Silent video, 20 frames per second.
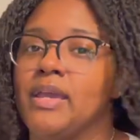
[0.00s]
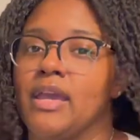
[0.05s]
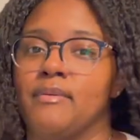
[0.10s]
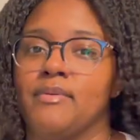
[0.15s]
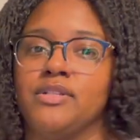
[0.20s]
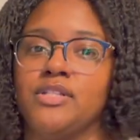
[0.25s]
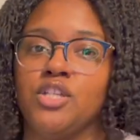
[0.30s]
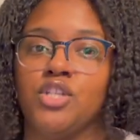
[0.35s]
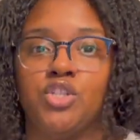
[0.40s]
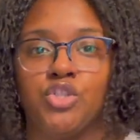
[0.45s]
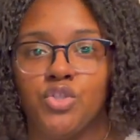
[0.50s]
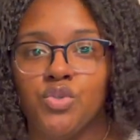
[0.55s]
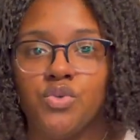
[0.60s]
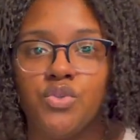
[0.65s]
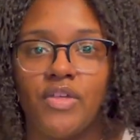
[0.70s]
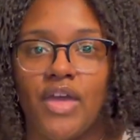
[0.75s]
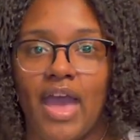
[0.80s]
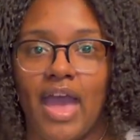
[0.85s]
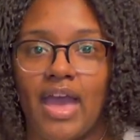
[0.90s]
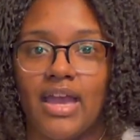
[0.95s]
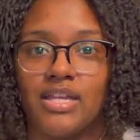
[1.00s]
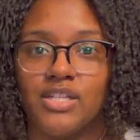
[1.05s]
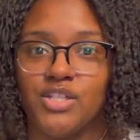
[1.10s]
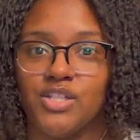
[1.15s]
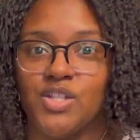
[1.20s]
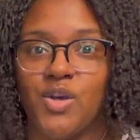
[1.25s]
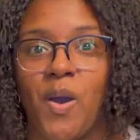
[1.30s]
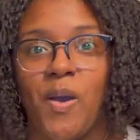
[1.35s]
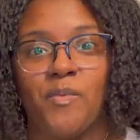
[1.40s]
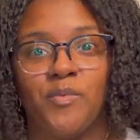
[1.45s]
able to do that.
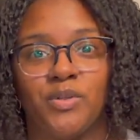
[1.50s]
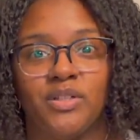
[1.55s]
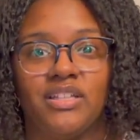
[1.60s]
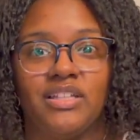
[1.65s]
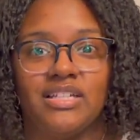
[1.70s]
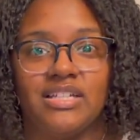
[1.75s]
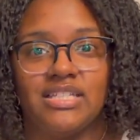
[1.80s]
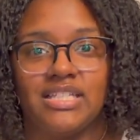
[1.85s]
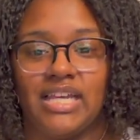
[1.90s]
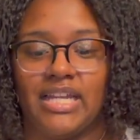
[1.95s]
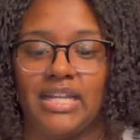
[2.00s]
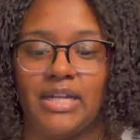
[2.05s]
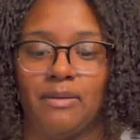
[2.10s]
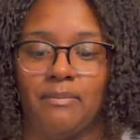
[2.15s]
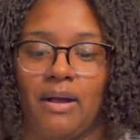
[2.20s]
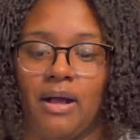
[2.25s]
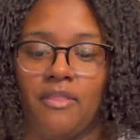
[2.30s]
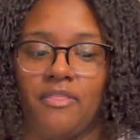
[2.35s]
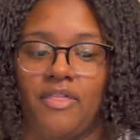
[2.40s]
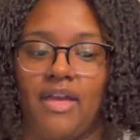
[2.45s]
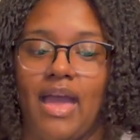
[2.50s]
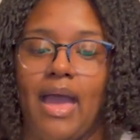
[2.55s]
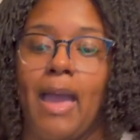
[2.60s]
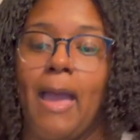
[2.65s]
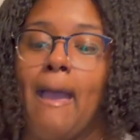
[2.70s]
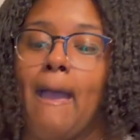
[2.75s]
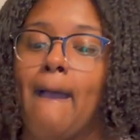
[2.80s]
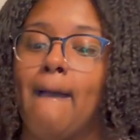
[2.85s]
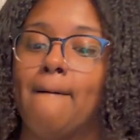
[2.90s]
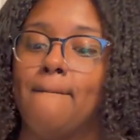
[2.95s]
So I'm really excited about that.
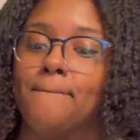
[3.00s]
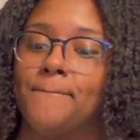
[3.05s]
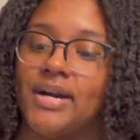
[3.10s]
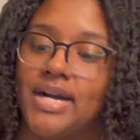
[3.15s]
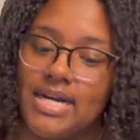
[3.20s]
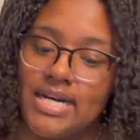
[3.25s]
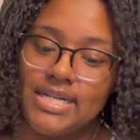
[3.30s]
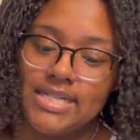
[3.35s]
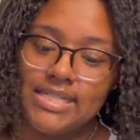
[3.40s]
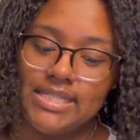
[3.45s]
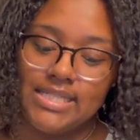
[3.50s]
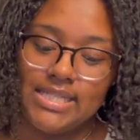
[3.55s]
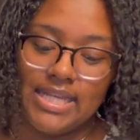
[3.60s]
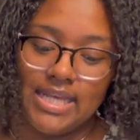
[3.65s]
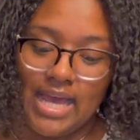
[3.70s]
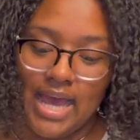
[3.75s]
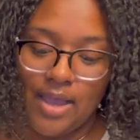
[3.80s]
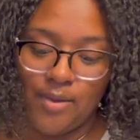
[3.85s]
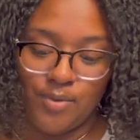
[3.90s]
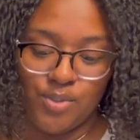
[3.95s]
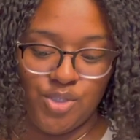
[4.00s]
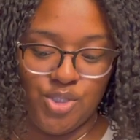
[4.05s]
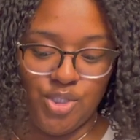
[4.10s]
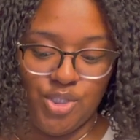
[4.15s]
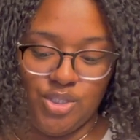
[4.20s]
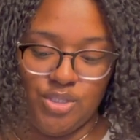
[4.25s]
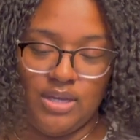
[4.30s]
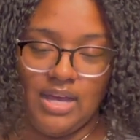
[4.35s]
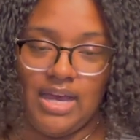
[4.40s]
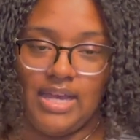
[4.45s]
But I will show
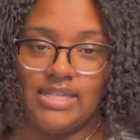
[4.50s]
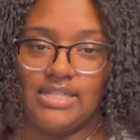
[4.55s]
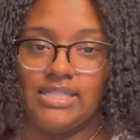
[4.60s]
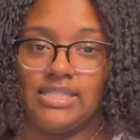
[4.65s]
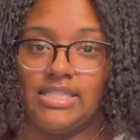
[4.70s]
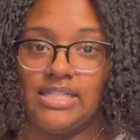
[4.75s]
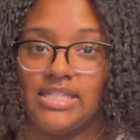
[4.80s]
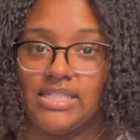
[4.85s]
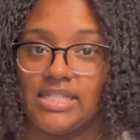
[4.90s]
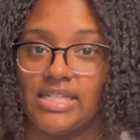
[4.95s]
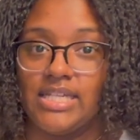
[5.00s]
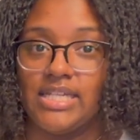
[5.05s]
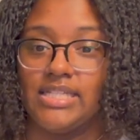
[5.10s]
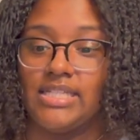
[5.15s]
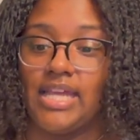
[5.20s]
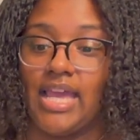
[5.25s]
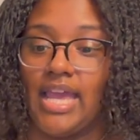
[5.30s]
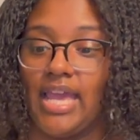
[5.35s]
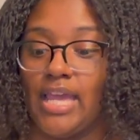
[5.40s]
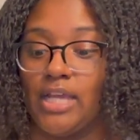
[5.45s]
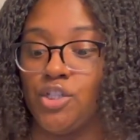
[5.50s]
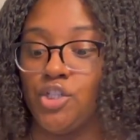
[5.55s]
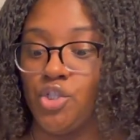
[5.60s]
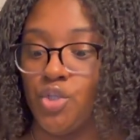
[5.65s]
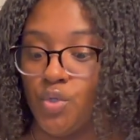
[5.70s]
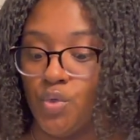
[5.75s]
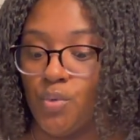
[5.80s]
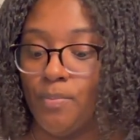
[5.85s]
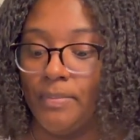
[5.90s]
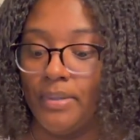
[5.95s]
you guys. This is a
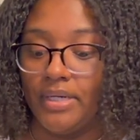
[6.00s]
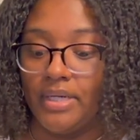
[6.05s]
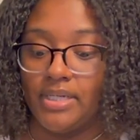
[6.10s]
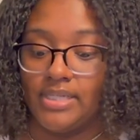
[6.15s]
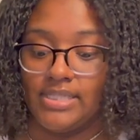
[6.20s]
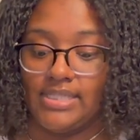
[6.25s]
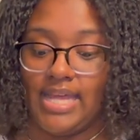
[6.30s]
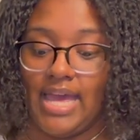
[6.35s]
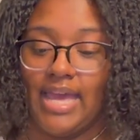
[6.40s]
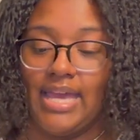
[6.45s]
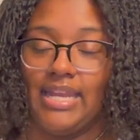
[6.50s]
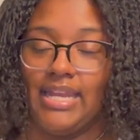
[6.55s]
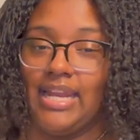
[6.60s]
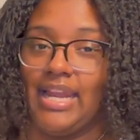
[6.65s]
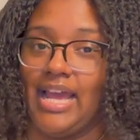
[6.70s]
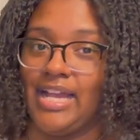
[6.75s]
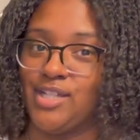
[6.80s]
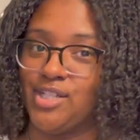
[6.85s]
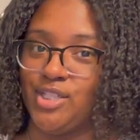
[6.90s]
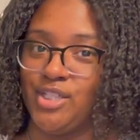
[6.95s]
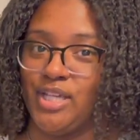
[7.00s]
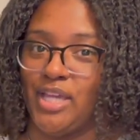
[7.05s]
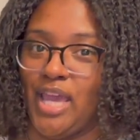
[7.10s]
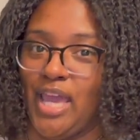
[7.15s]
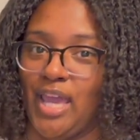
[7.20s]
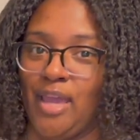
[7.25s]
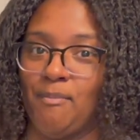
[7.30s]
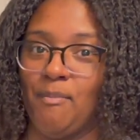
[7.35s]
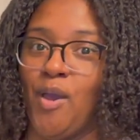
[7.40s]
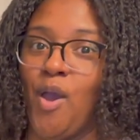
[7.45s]
2 mug set, and it actually
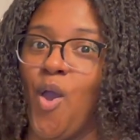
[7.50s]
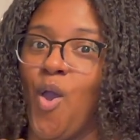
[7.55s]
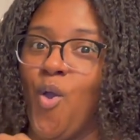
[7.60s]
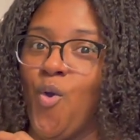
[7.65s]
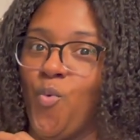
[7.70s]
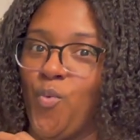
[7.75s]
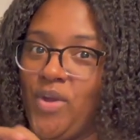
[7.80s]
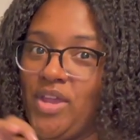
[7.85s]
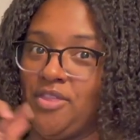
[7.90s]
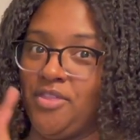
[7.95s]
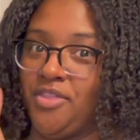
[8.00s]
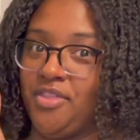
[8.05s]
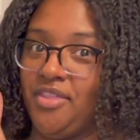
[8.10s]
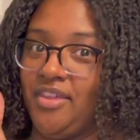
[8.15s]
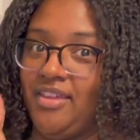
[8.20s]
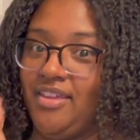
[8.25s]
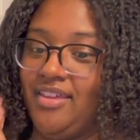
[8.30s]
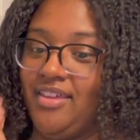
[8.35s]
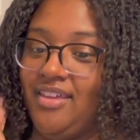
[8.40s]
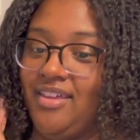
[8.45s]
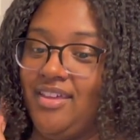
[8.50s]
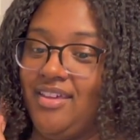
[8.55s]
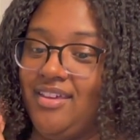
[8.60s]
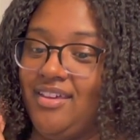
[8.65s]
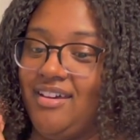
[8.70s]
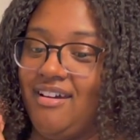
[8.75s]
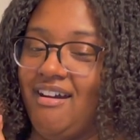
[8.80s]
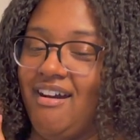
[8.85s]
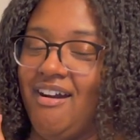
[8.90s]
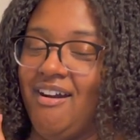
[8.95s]
came with
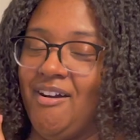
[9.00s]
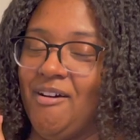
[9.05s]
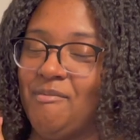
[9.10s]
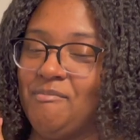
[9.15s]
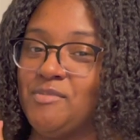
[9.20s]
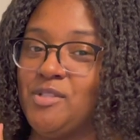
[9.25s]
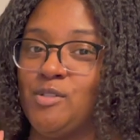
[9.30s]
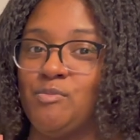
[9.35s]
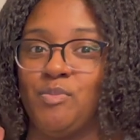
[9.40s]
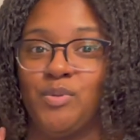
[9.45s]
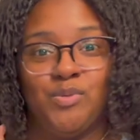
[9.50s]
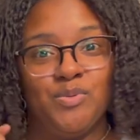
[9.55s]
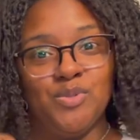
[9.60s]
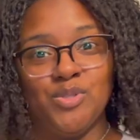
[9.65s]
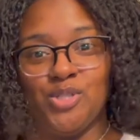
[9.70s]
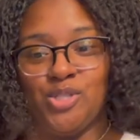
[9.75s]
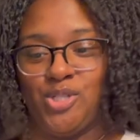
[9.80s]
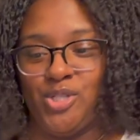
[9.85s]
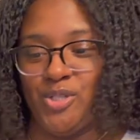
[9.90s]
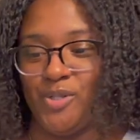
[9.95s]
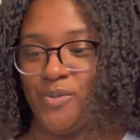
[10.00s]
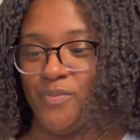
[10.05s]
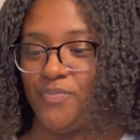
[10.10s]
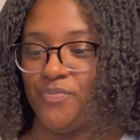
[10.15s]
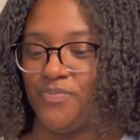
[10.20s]
spoons too.